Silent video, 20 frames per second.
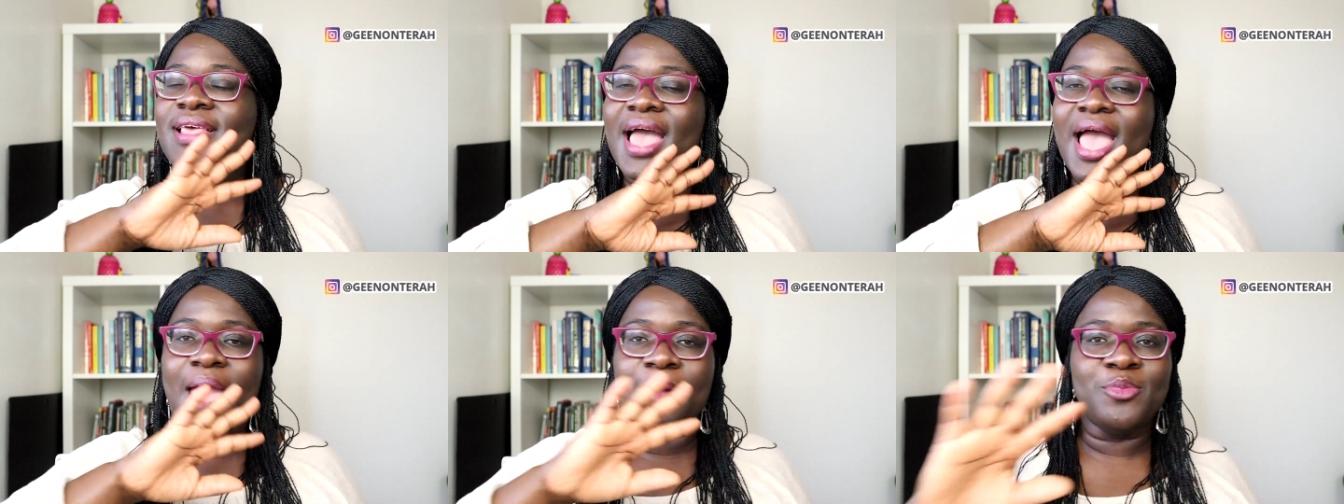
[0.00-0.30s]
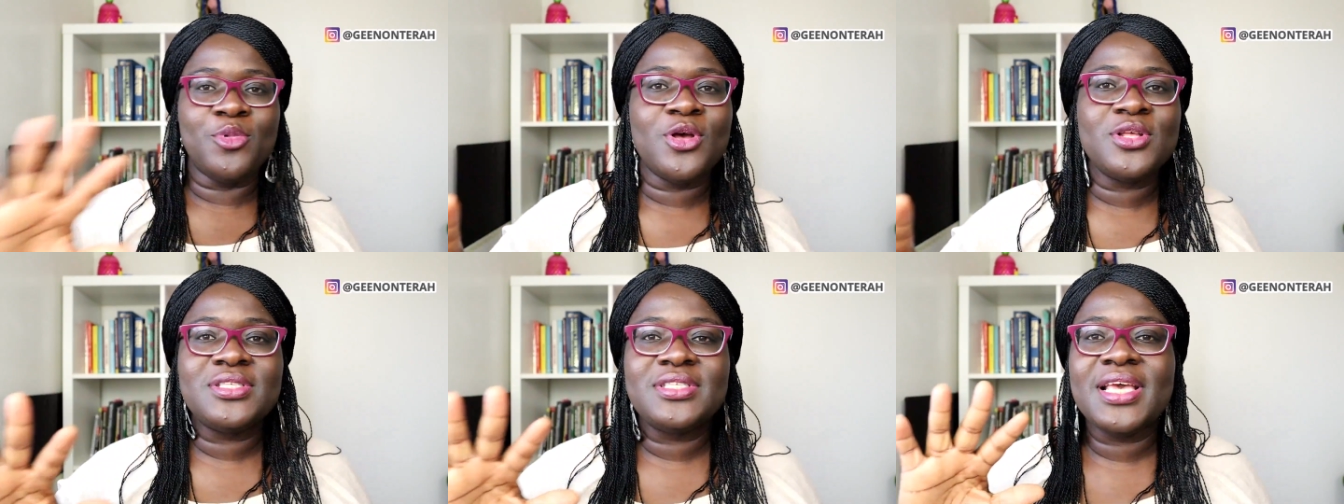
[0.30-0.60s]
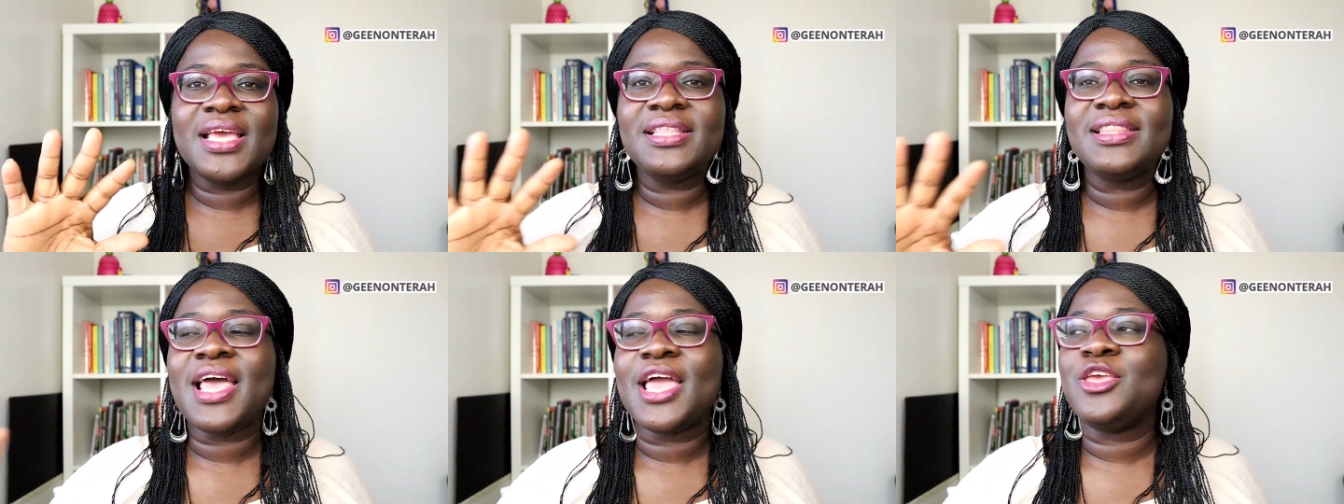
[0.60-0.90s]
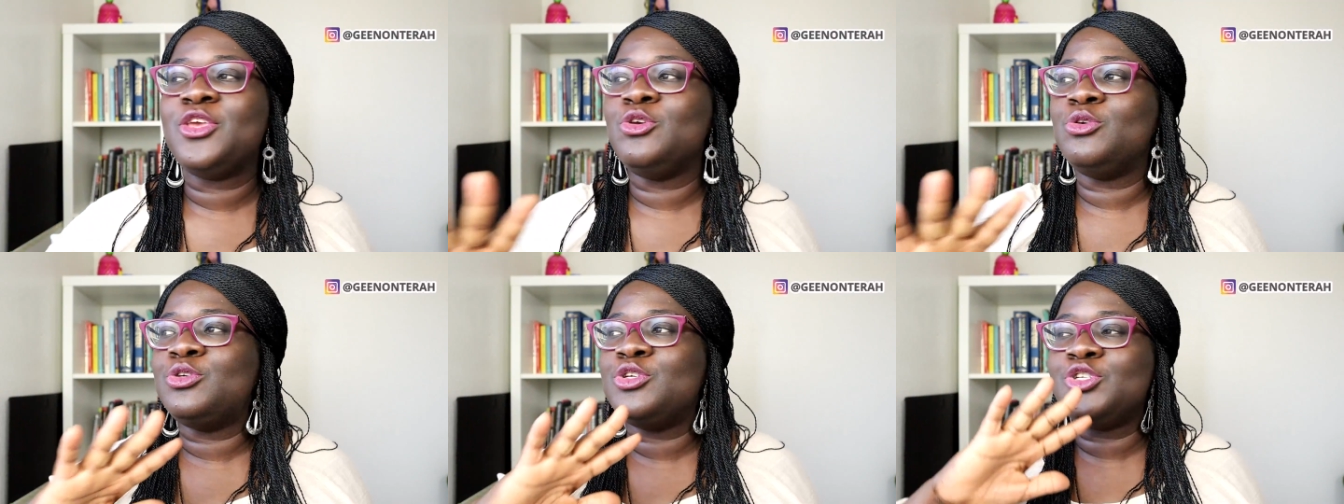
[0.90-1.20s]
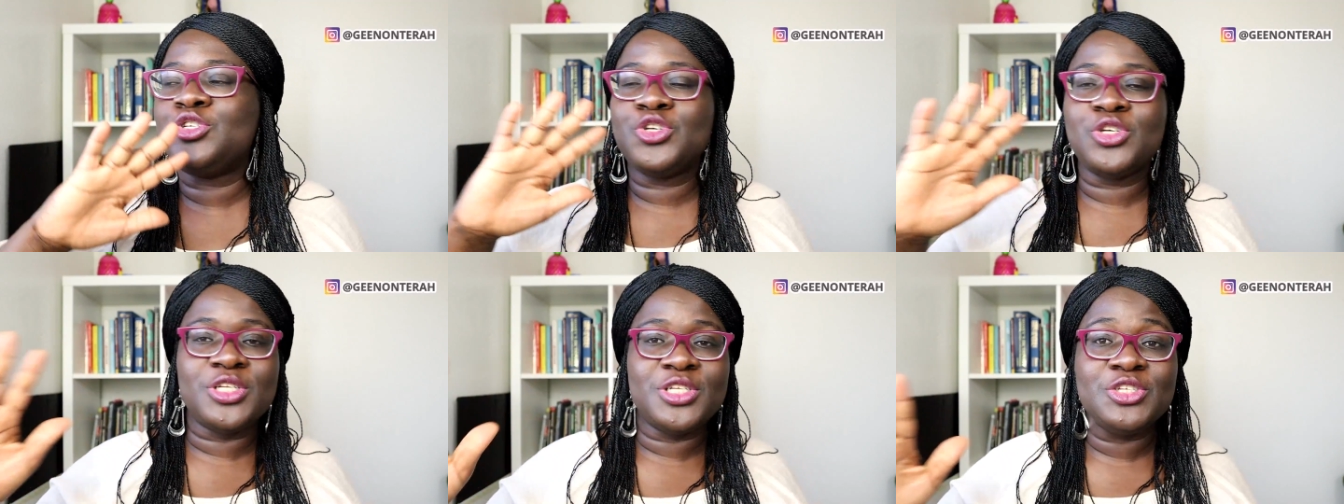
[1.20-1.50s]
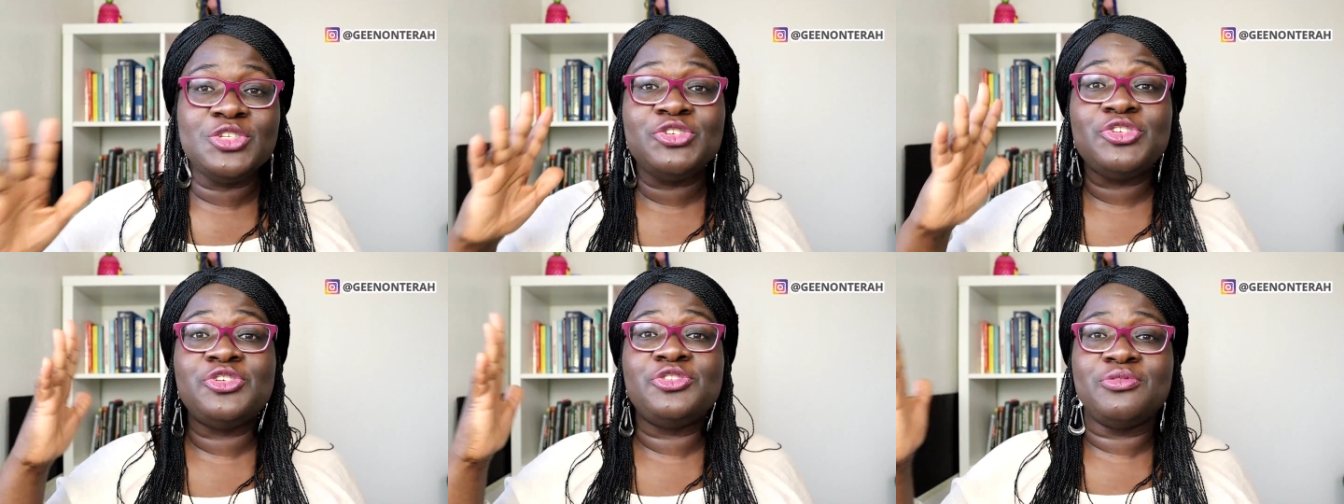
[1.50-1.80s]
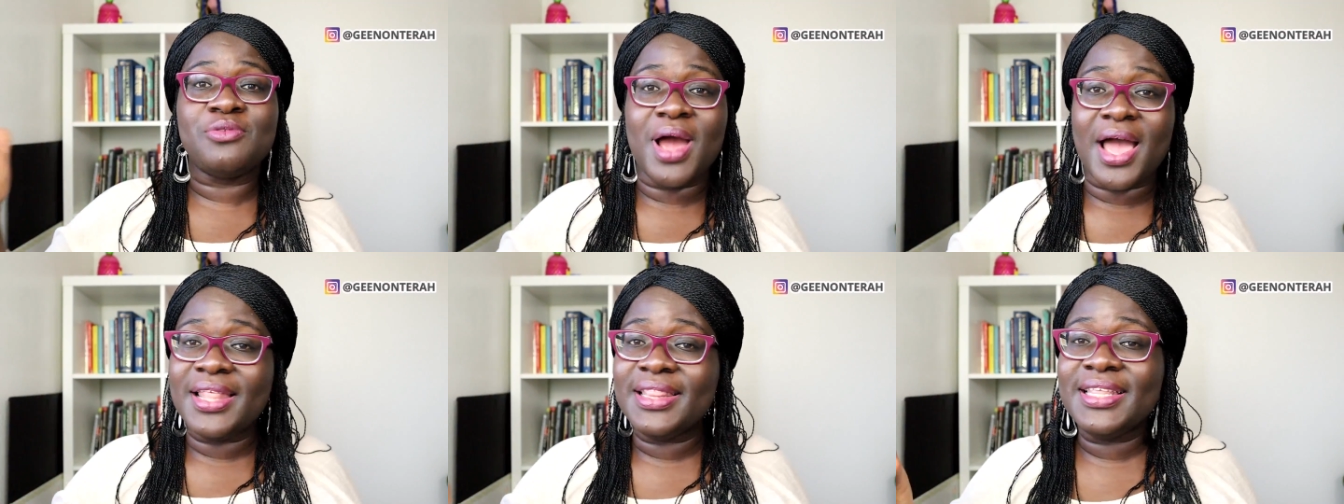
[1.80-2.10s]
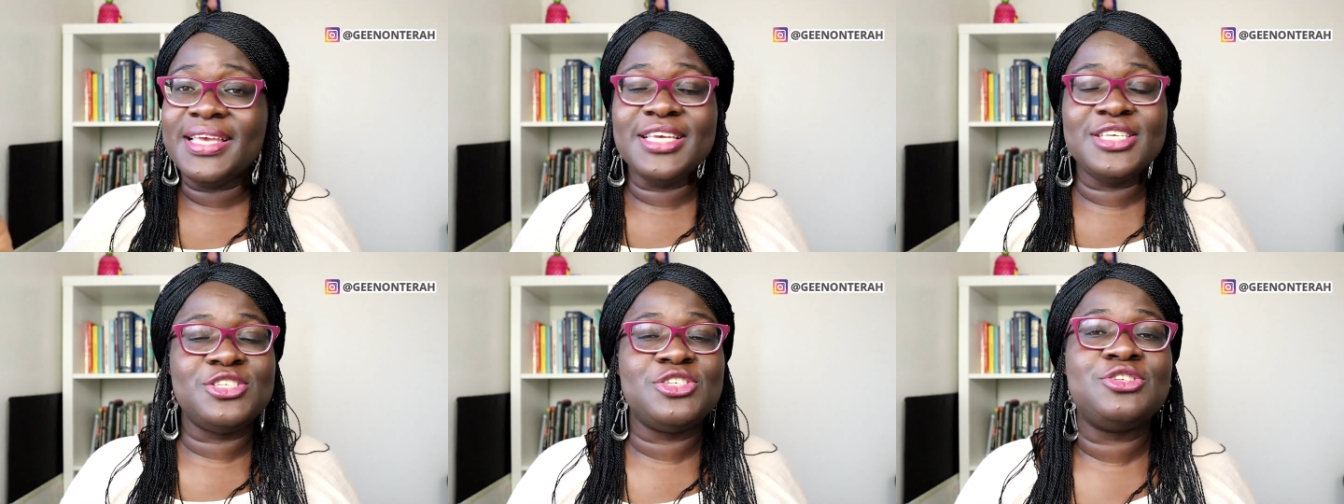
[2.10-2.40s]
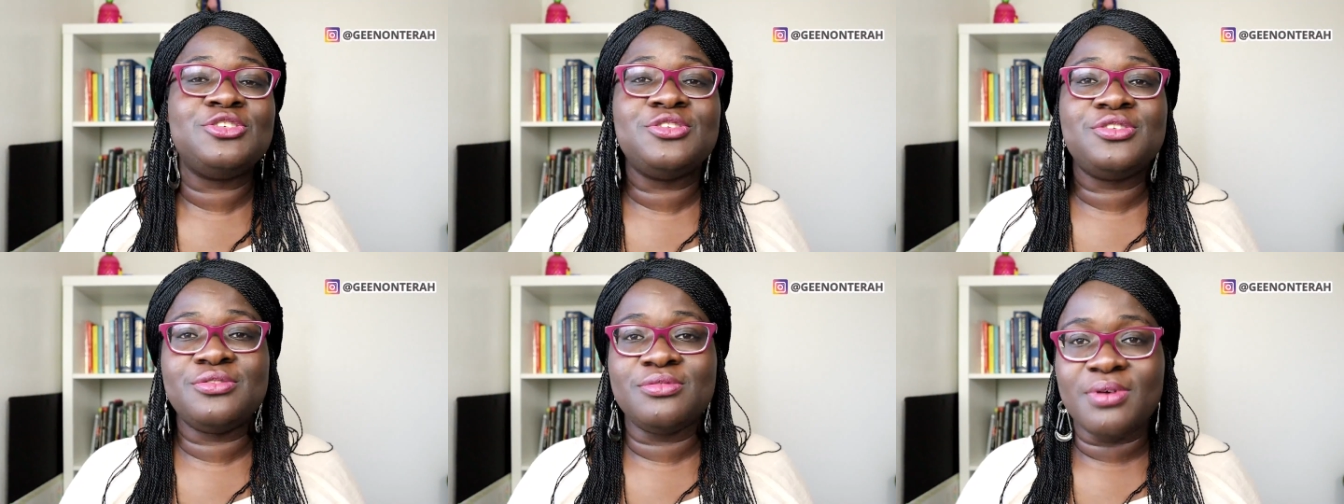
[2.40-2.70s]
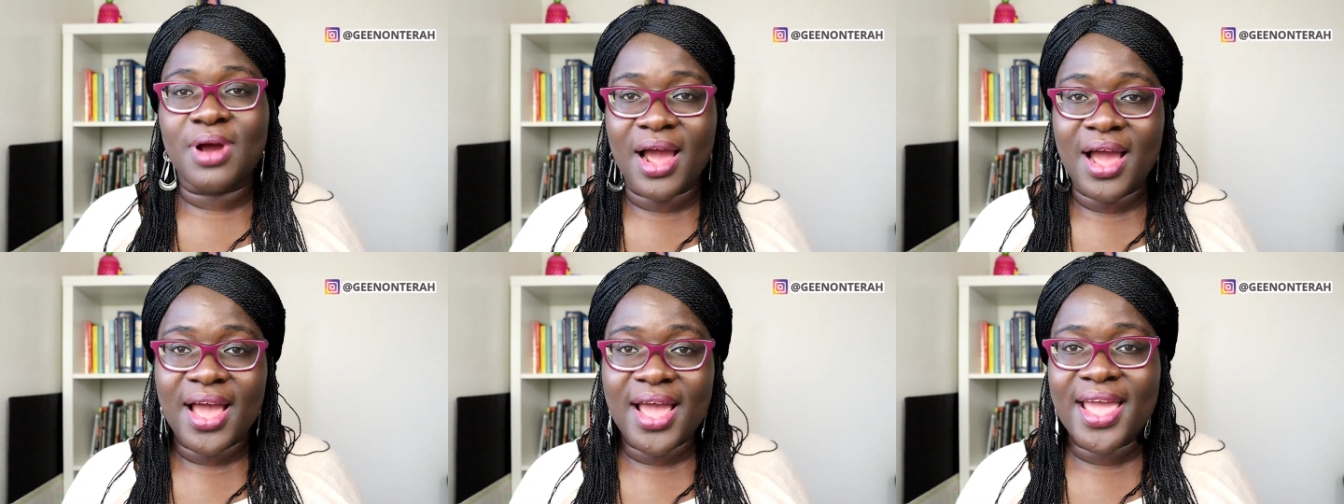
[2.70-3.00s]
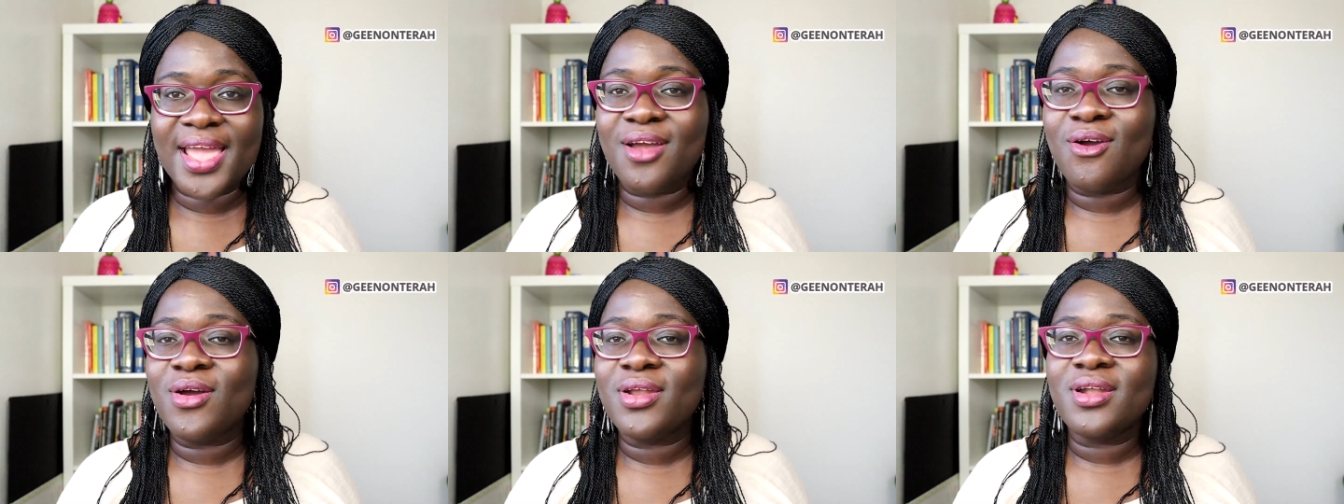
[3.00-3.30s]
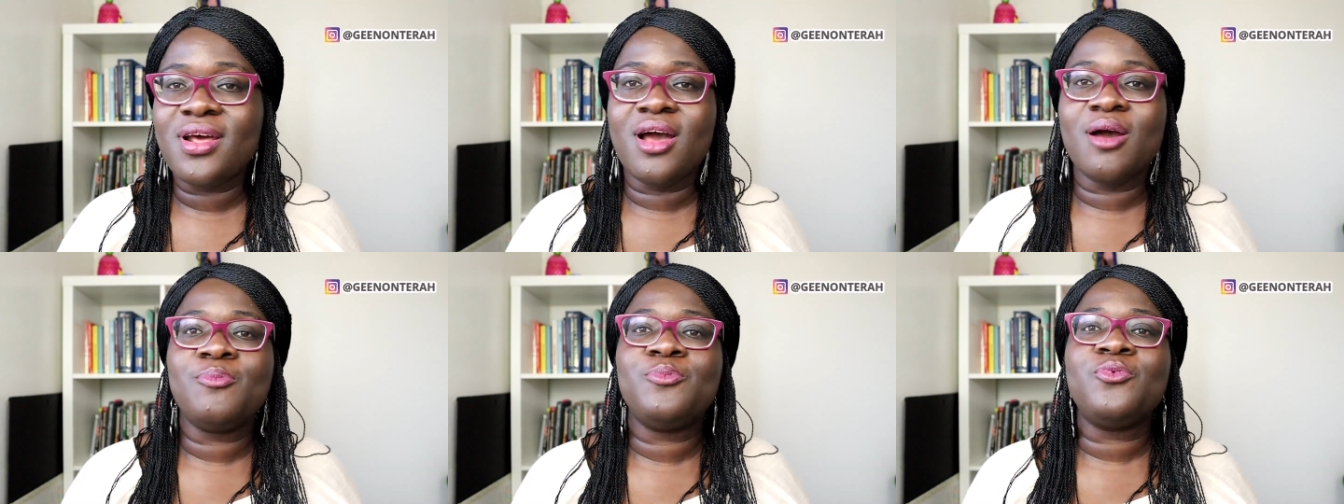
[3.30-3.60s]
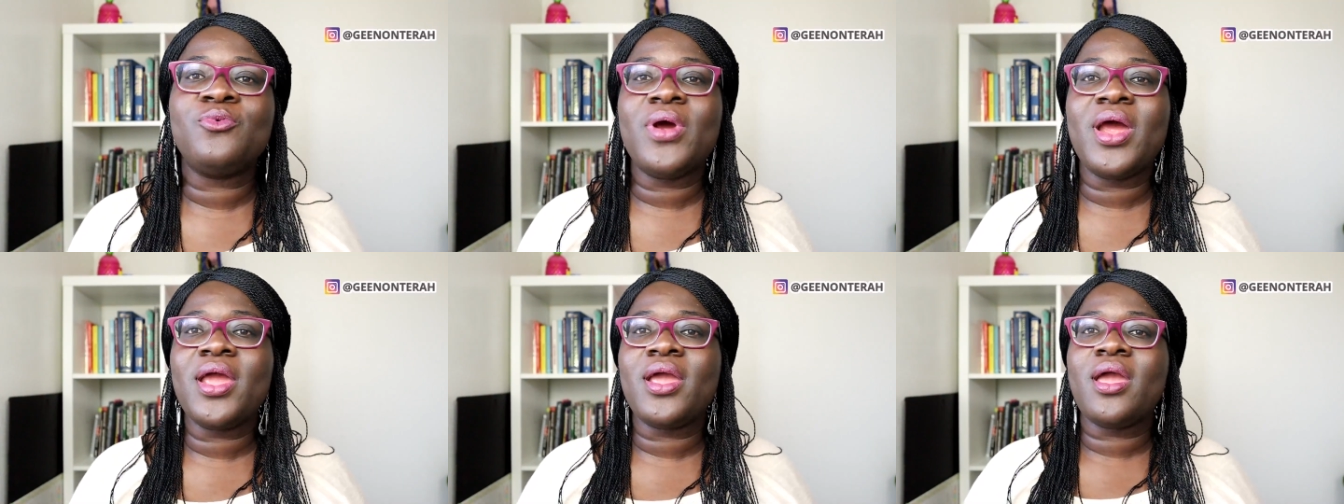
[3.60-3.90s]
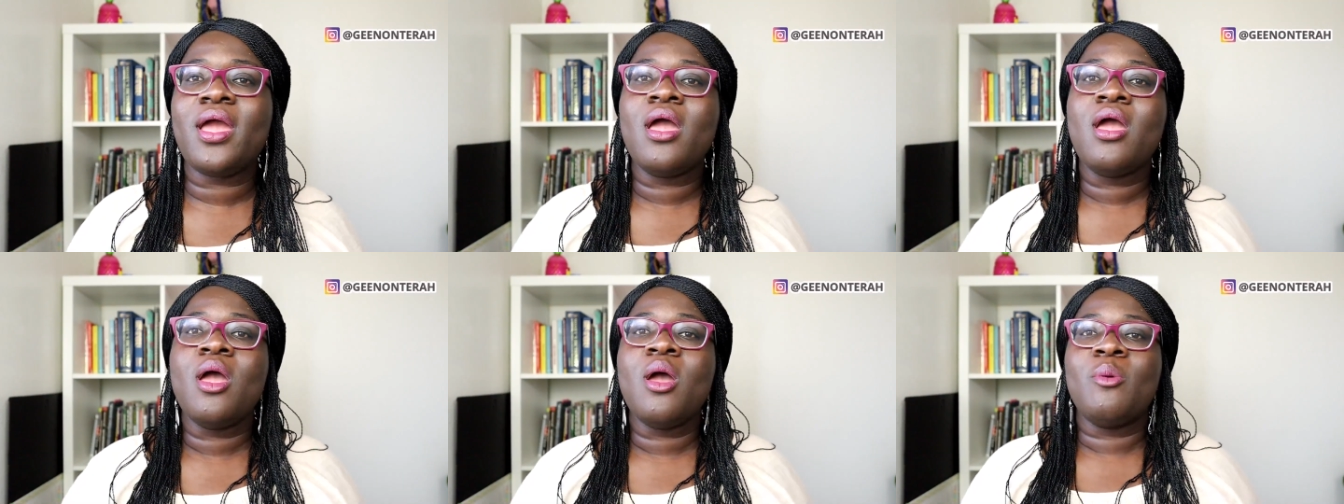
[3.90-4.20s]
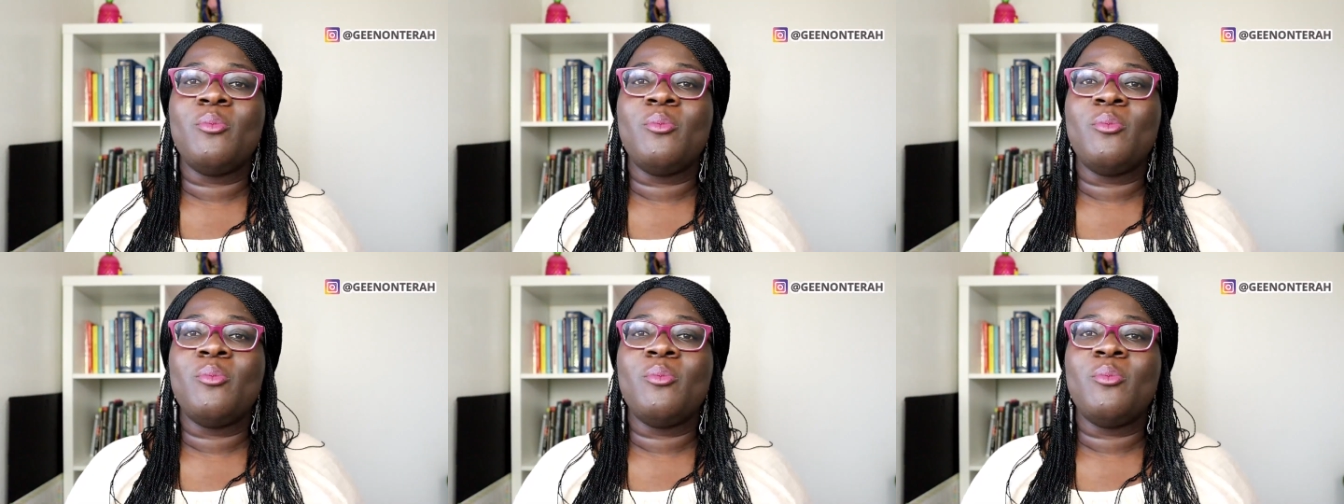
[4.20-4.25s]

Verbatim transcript: I'm not saying that you shouldn't try, at least try on Upwork,